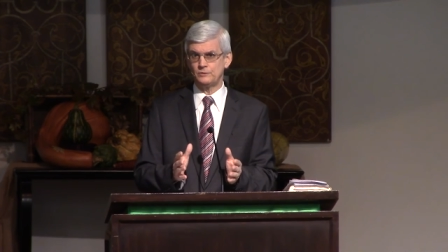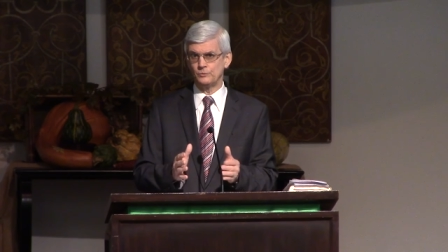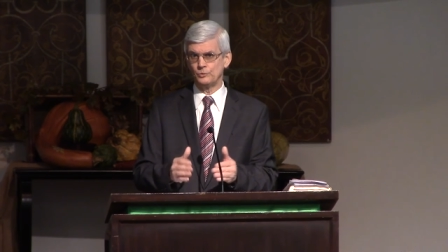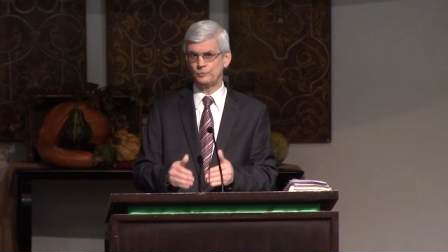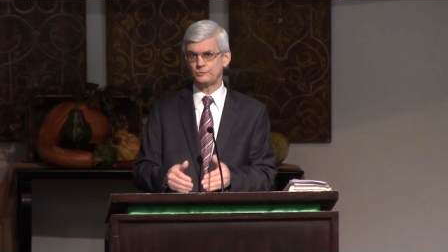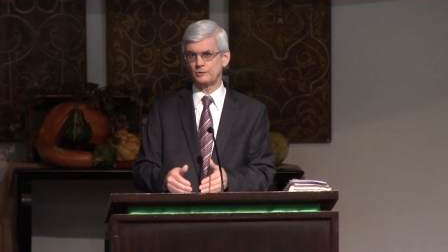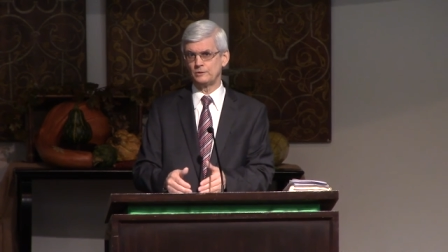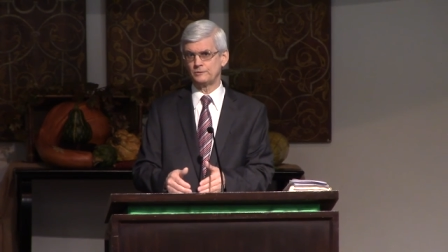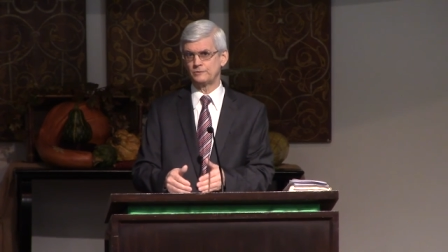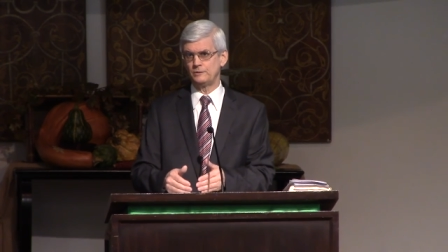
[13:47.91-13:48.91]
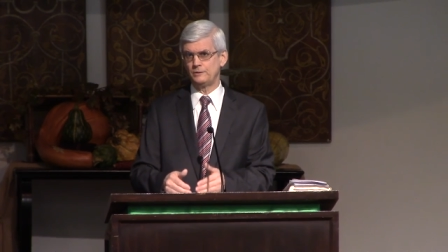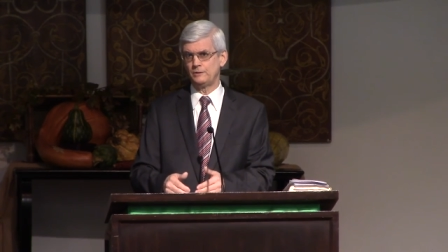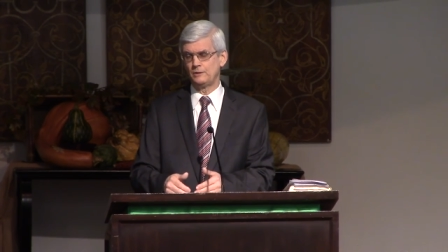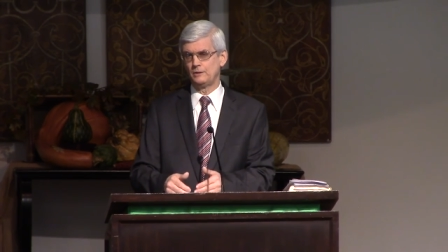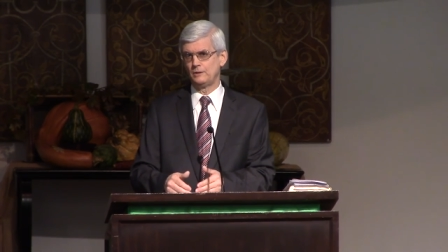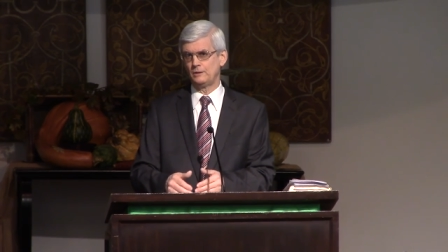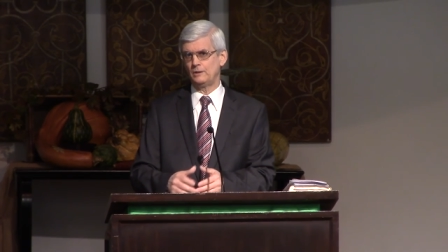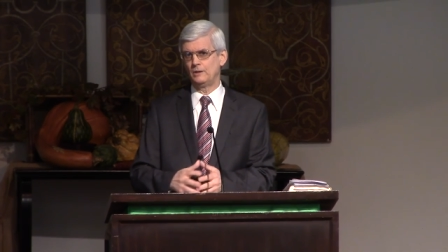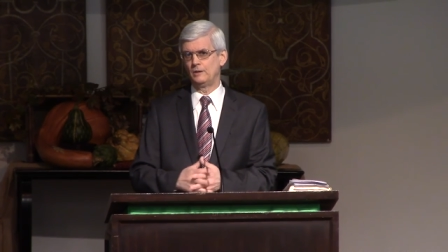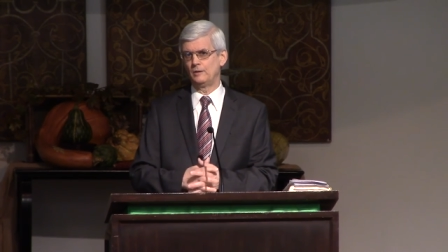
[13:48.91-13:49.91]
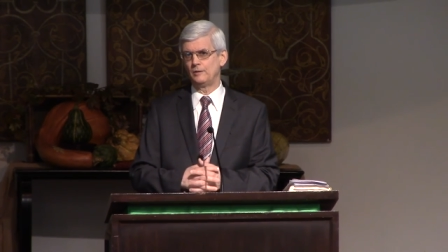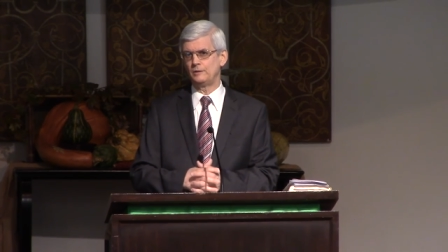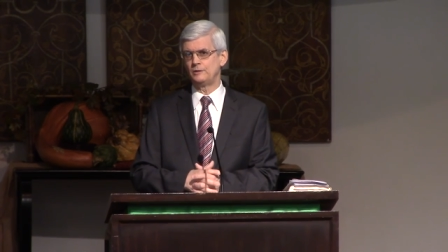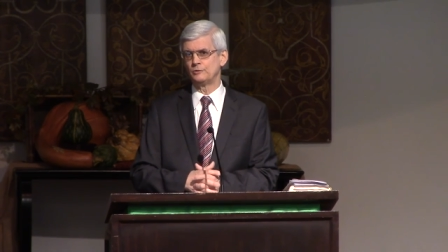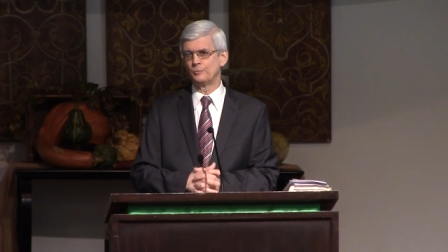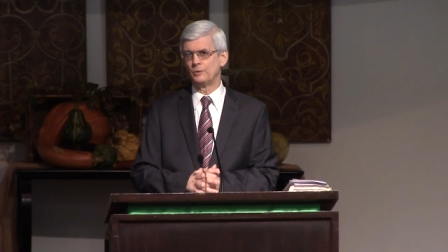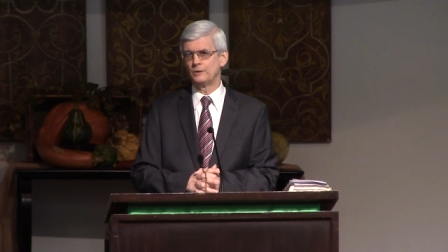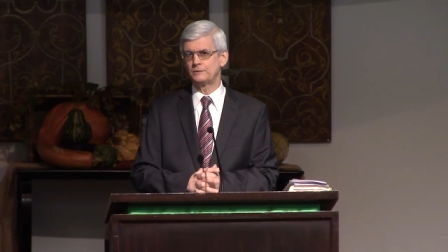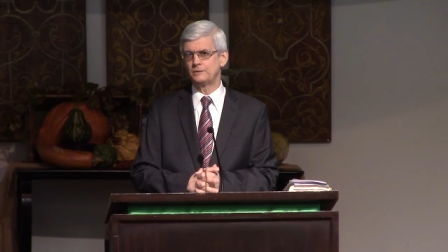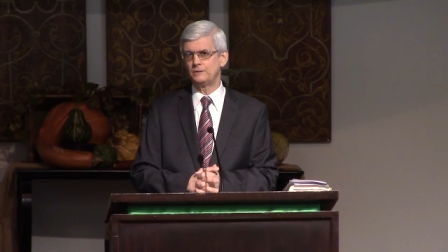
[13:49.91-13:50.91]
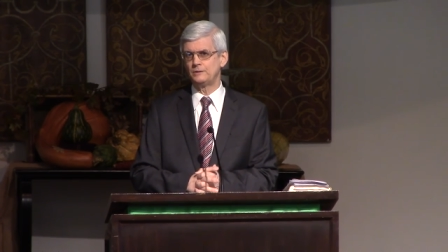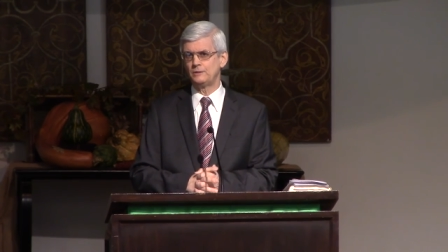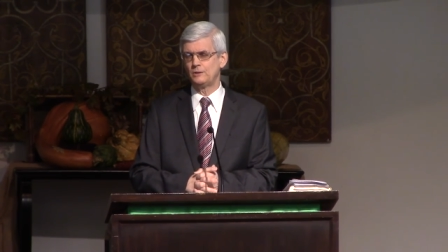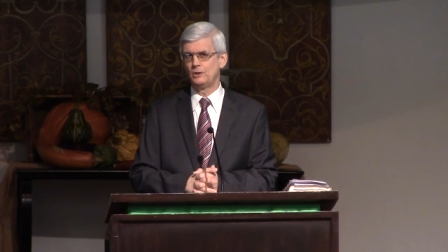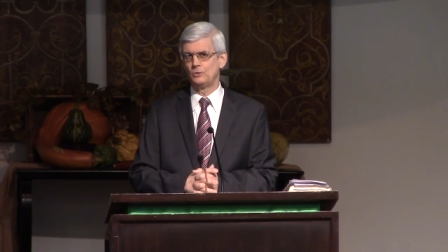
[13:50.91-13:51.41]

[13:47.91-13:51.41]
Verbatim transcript: The rooms are listed uh, in your bulletin.